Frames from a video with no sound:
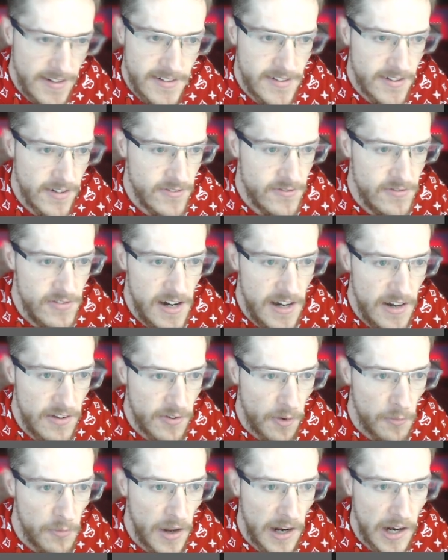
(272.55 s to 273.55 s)
Should really
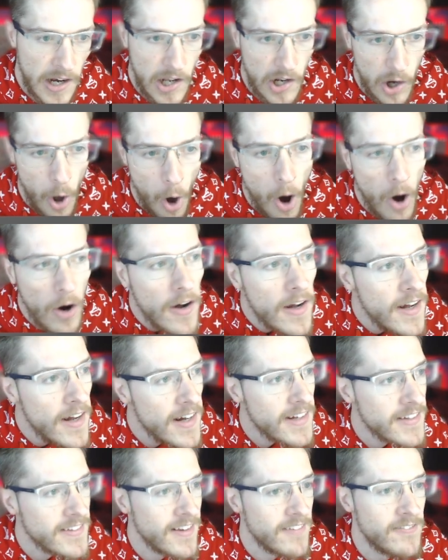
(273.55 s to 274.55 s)
stop saying clock,
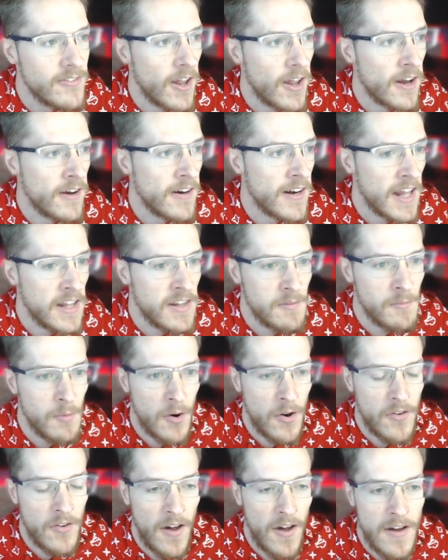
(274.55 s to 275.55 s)
because I feel like I'm going to get
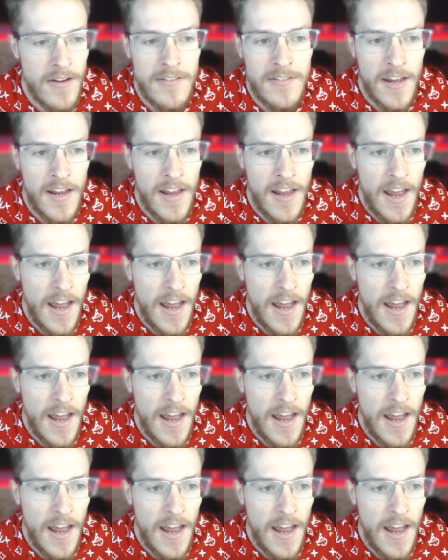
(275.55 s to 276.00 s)
demonetized.